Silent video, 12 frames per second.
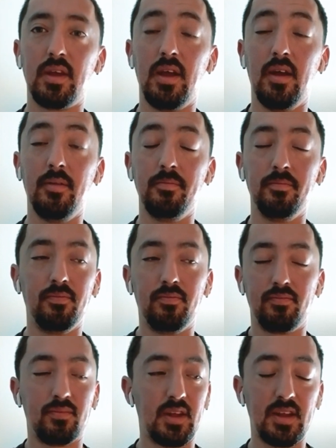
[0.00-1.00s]
And
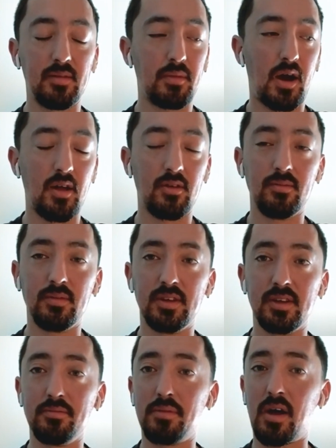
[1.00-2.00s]
it didn't bother him. It
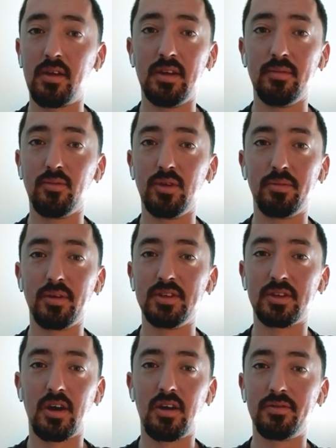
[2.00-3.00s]
doesn't bother him when he
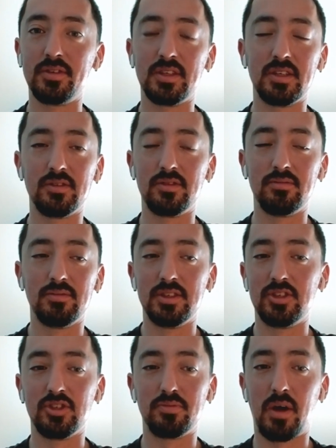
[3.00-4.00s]
plays golf. He says
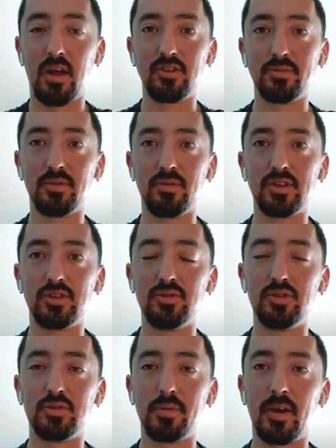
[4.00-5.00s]
it just bothers me when I
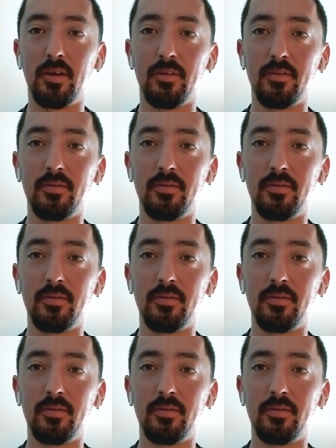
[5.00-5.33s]
shoot a spare.